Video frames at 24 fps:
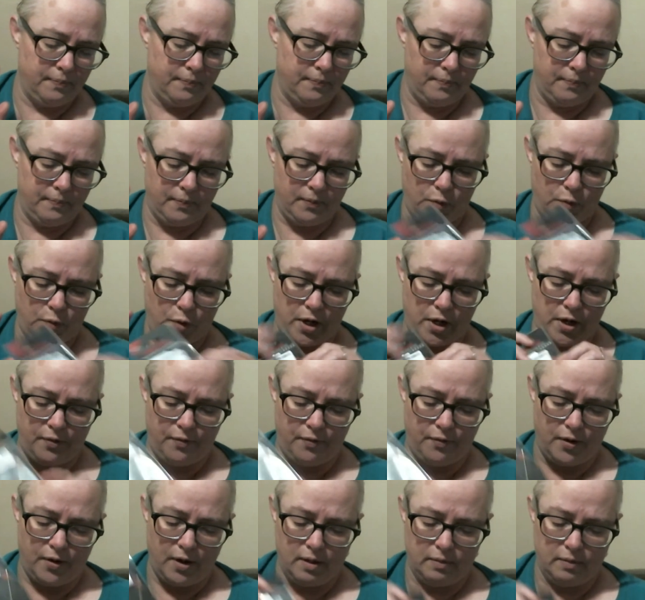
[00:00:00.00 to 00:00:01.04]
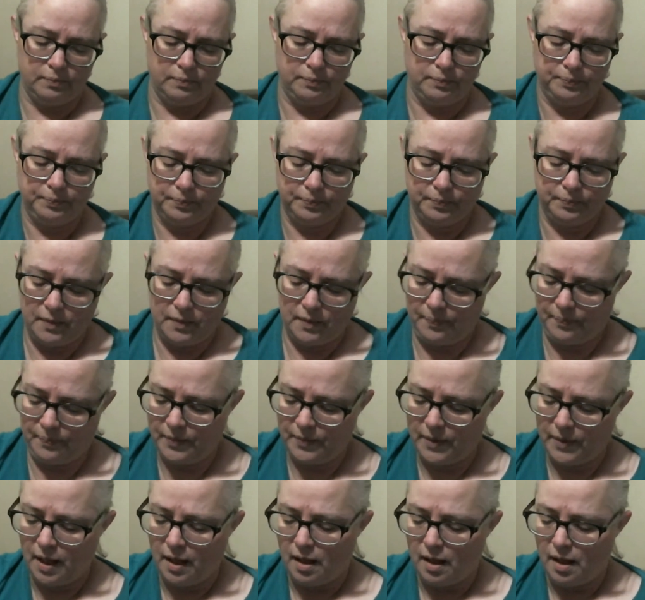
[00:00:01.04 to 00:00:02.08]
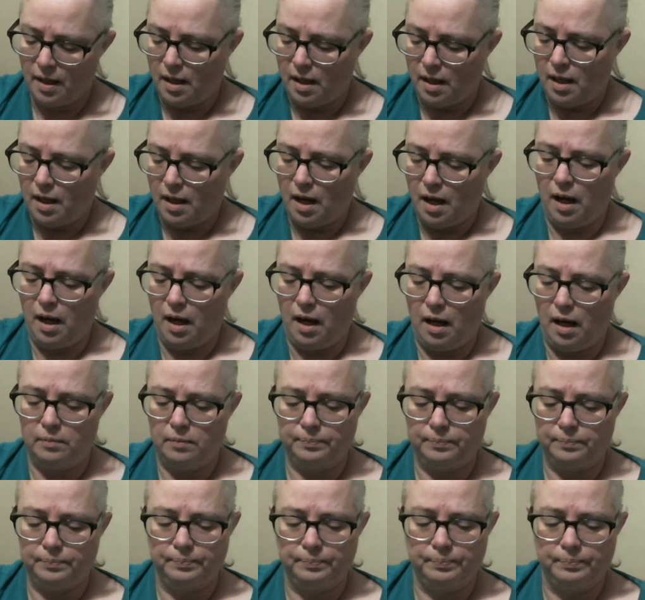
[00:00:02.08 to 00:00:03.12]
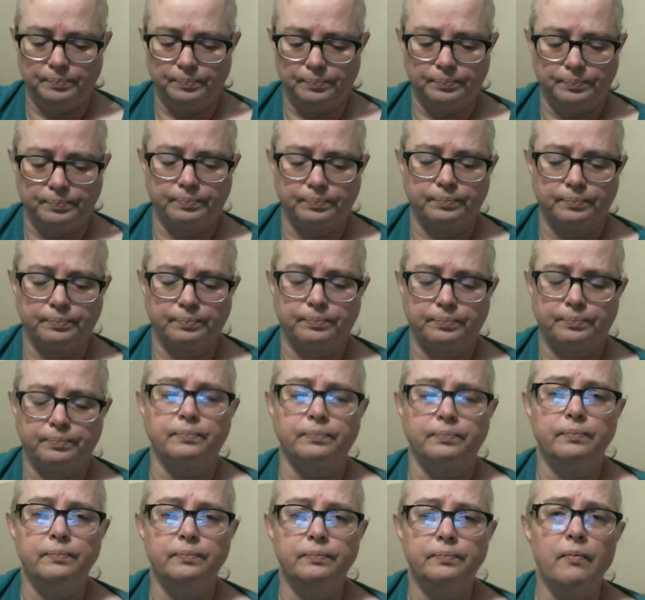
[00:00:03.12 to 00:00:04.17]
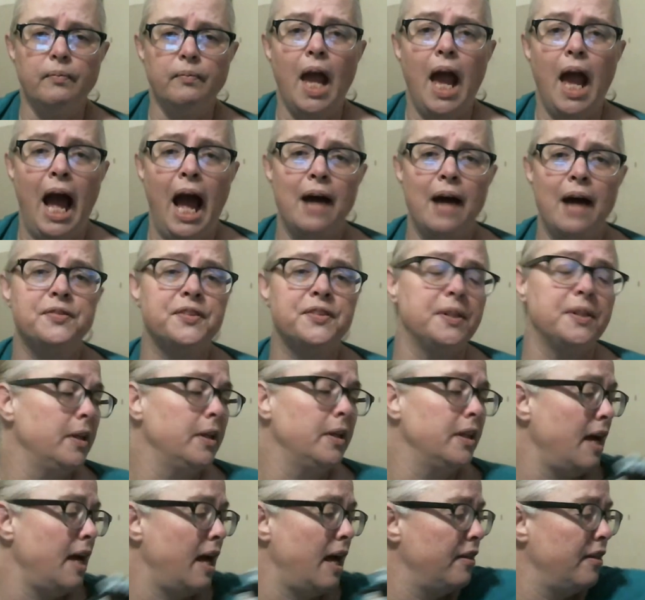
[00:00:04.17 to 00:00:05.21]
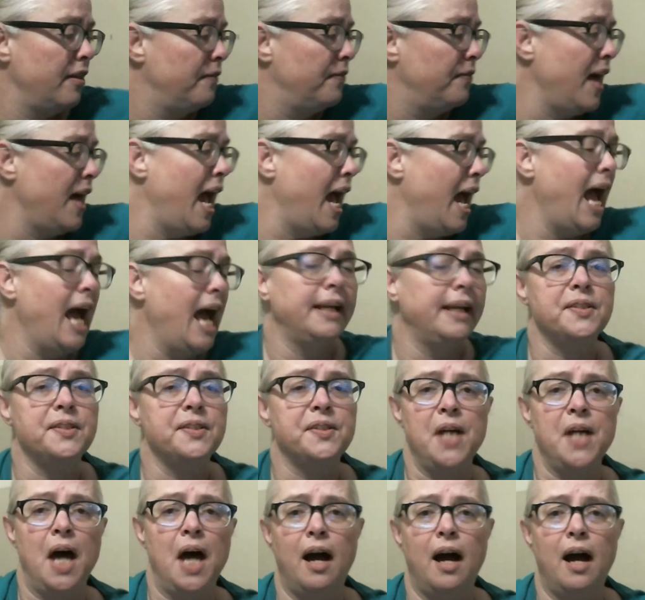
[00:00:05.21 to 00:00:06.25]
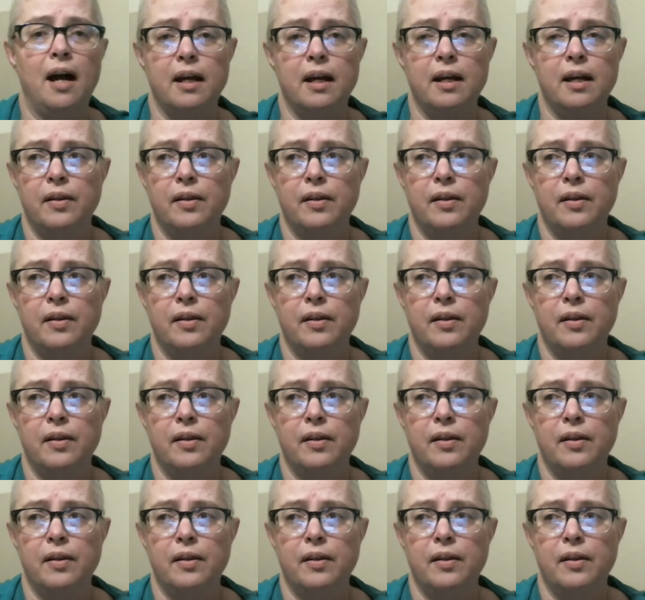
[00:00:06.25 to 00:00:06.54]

where you're from. I have some of the Addie sock